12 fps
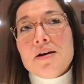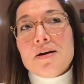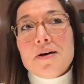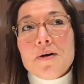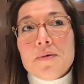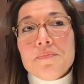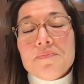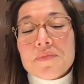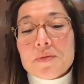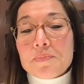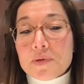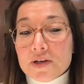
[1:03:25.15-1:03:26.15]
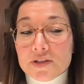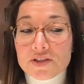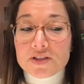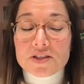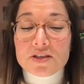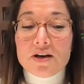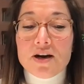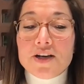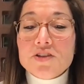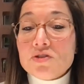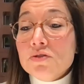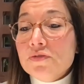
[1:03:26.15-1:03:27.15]
Um, but I
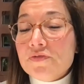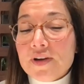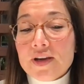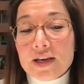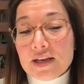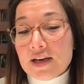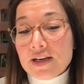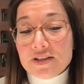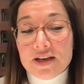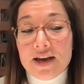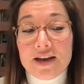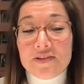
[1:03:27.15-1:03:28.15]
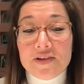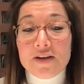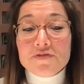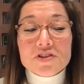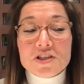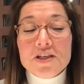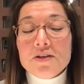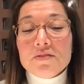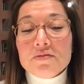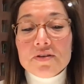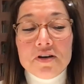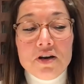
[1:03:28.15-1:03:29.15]
do think, and I, I, I've
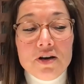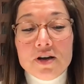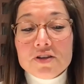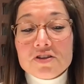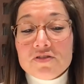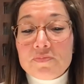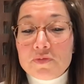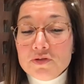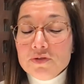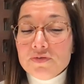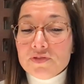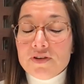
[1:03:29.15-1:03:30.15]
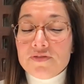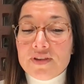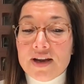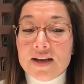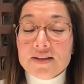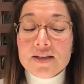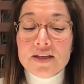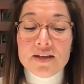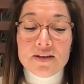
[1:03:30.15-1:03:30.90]
seen lots of proof of that,